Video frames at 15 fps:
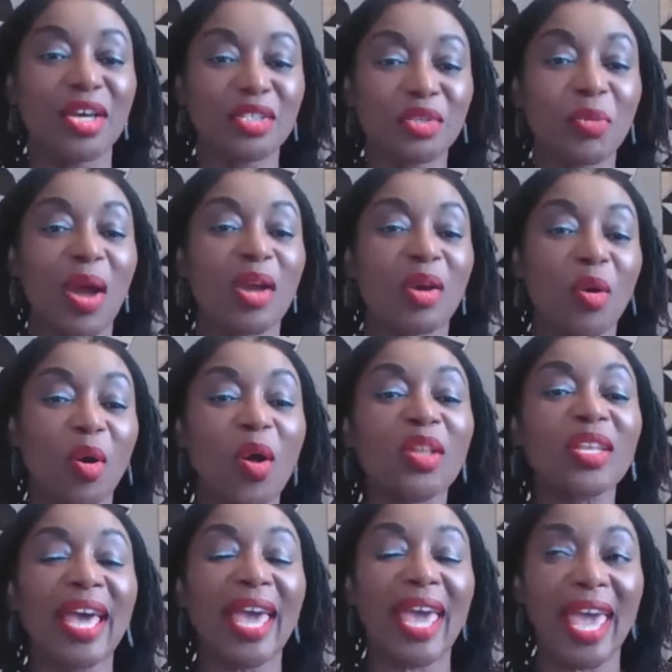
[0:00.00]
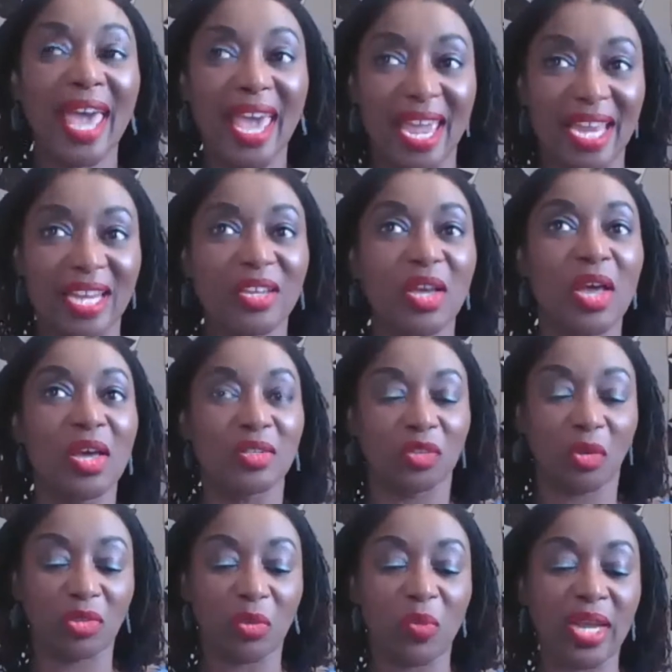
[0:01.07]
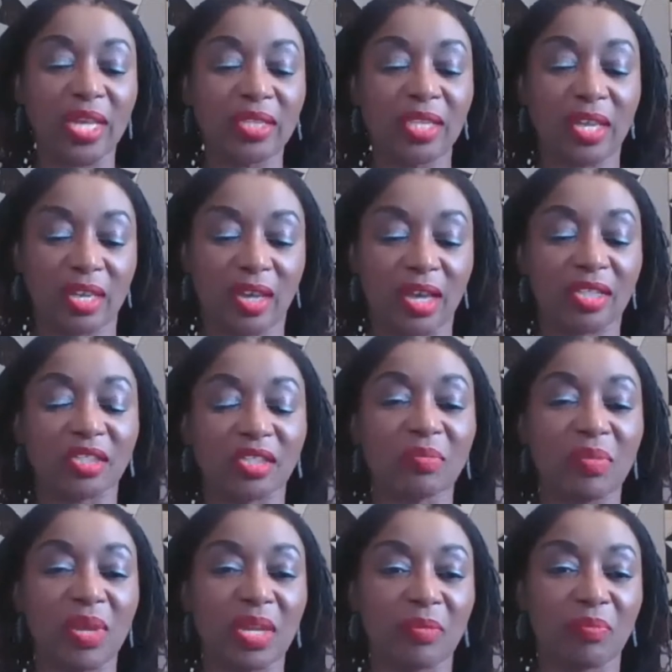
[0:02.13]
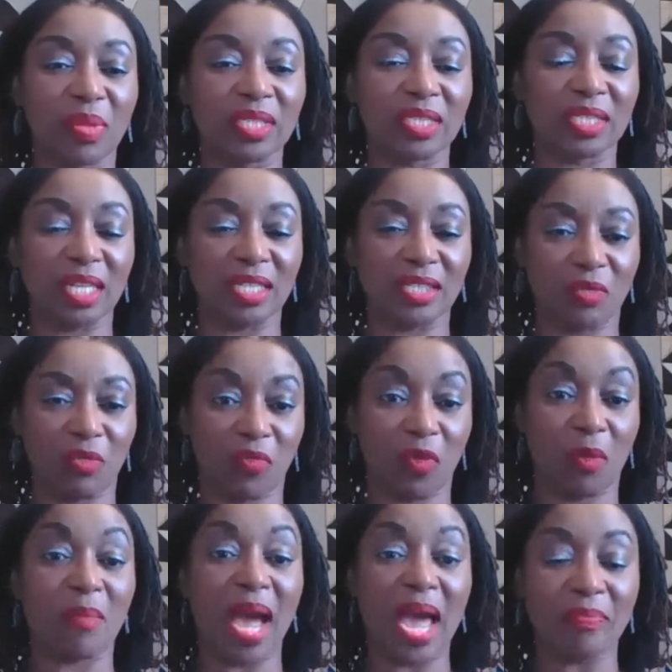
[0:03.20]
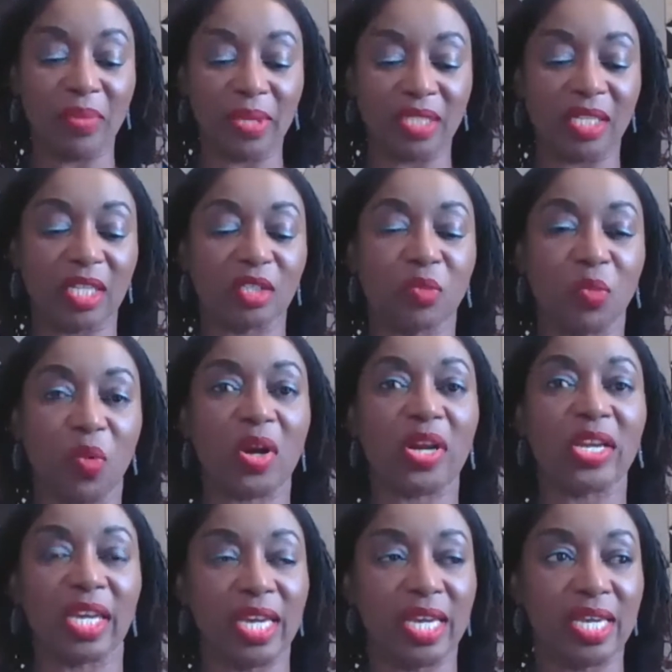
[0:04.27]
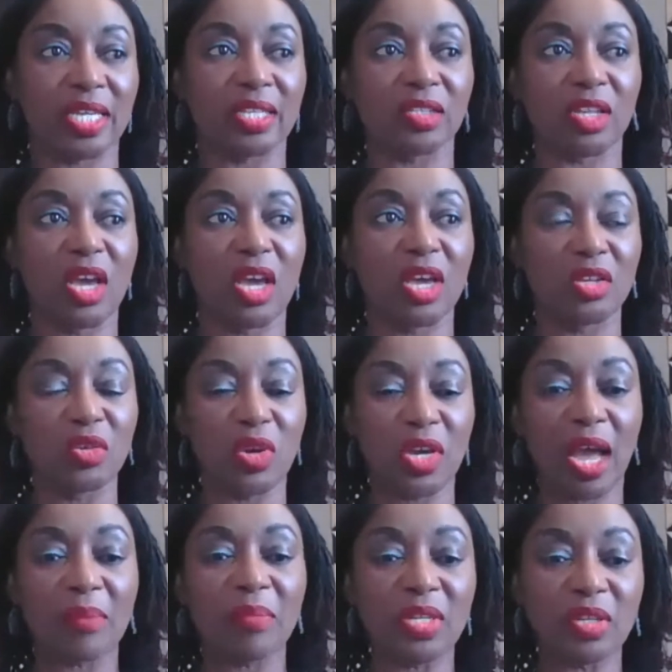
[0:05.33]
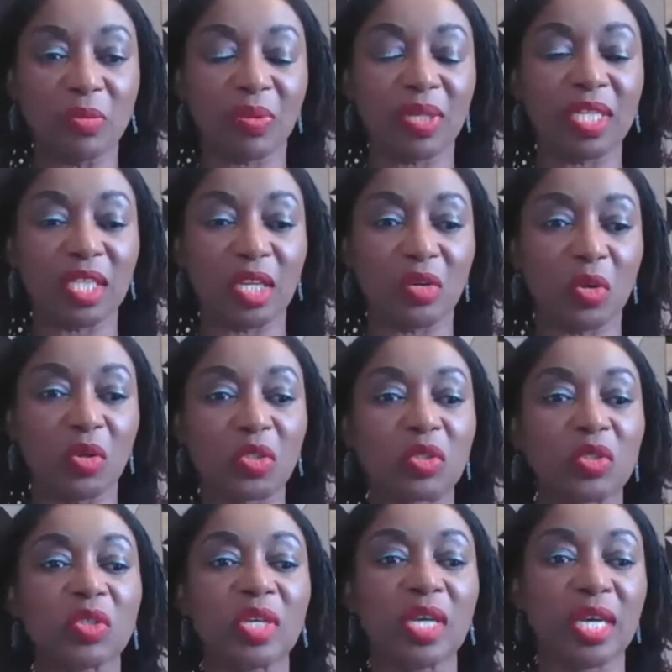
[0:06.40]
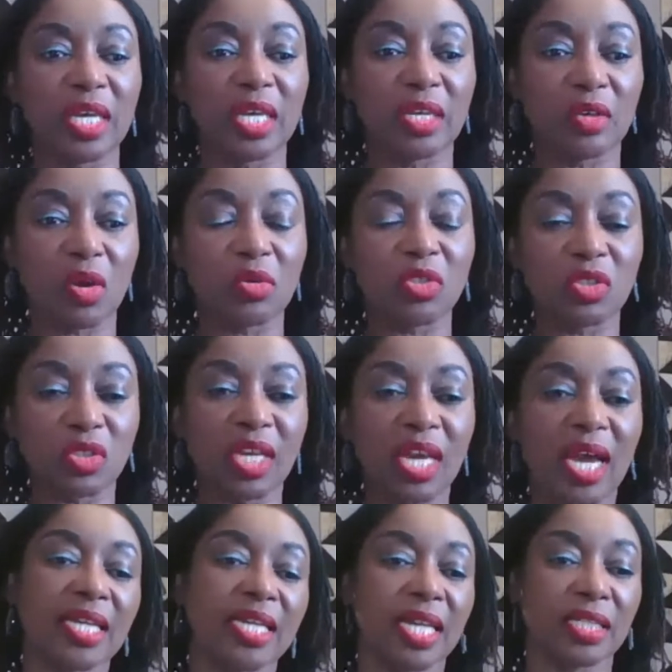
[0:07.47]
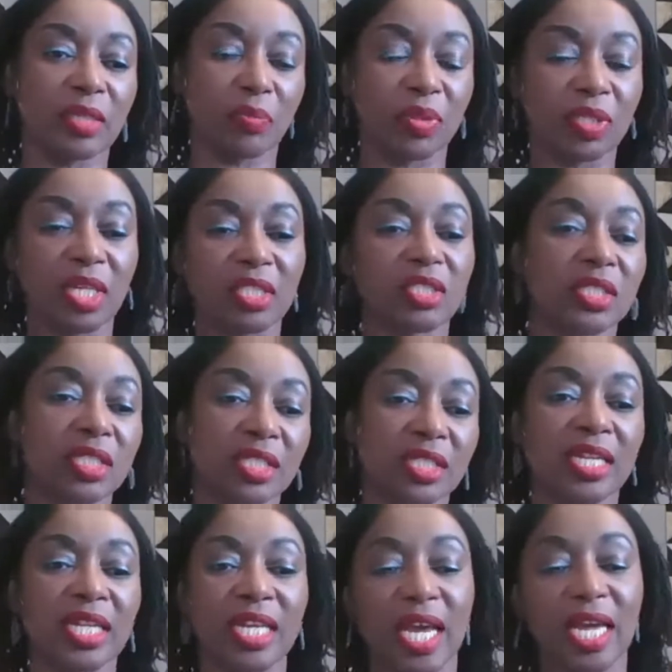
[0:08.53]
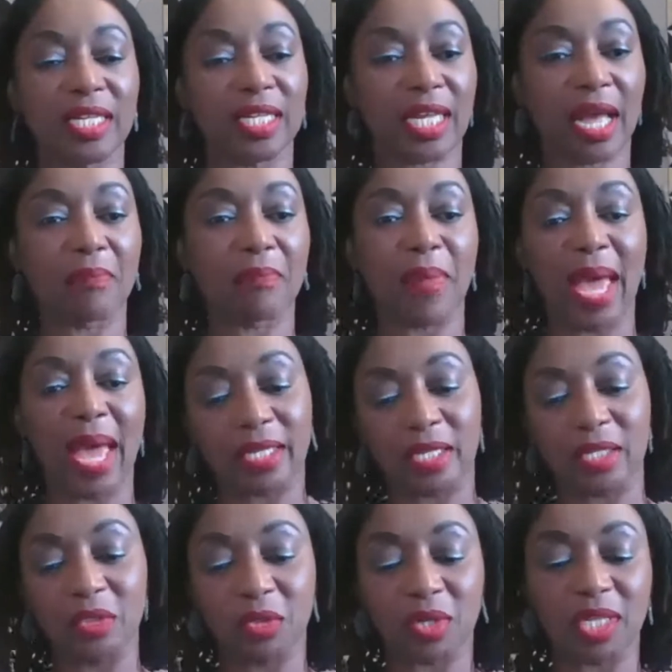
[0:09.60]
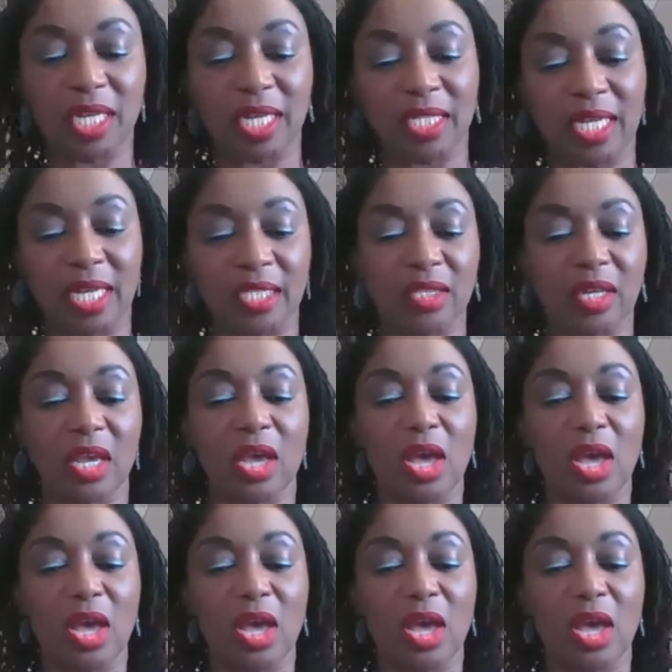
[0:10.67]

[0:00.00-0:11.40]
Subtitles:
So I call Anne. So the way the custom made business for my business work is you come in, you place an order, it goes to Ghana, the production is done in Ghana, it come back in 28 days.